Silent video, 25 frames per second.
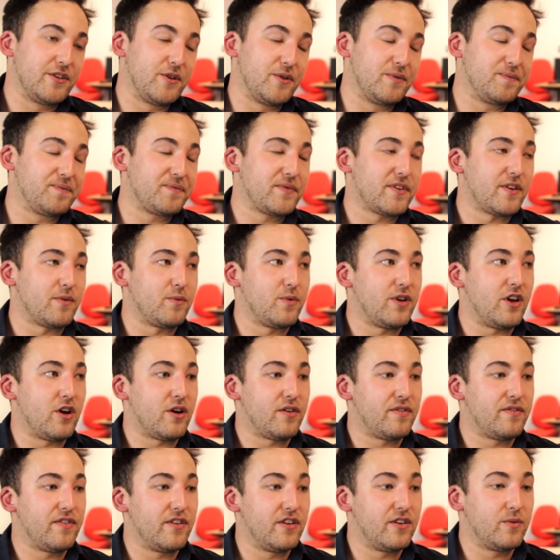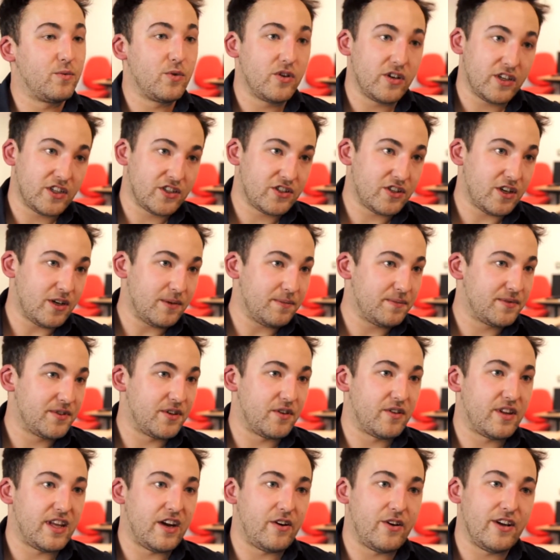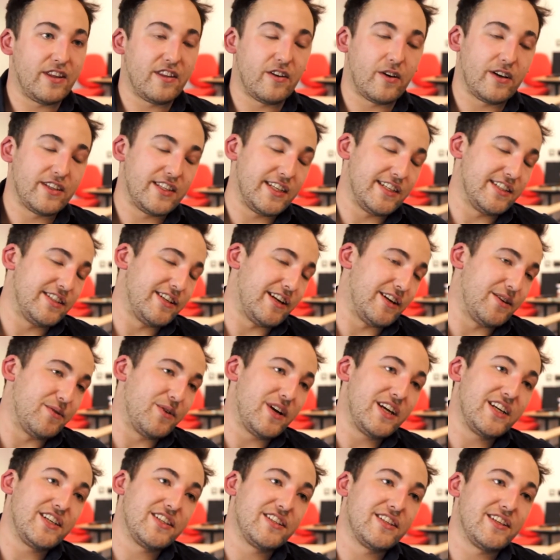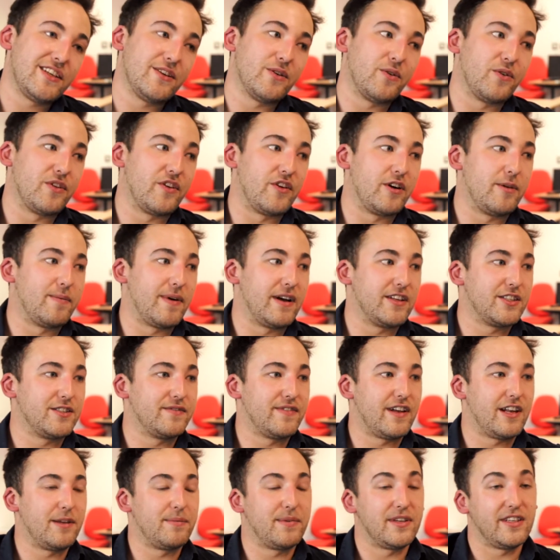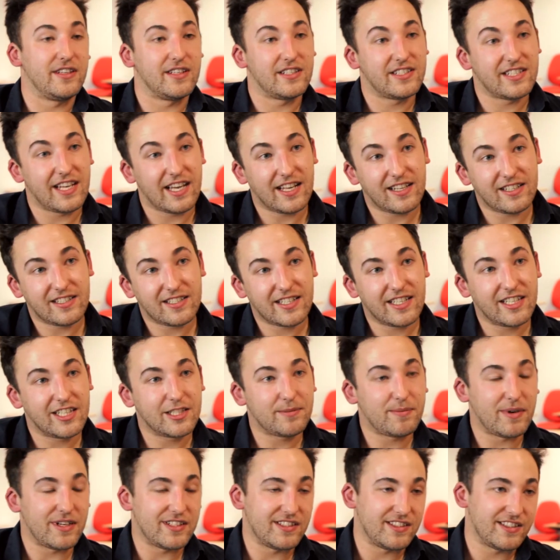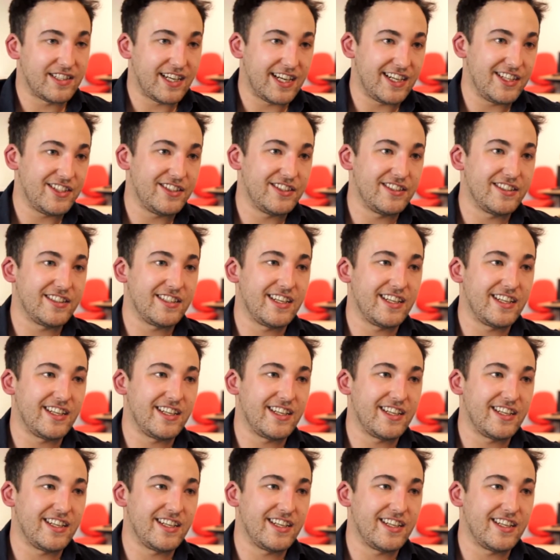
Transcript: So we offer workshops, so they're either idea generation or they're about developing your sales skills, presentation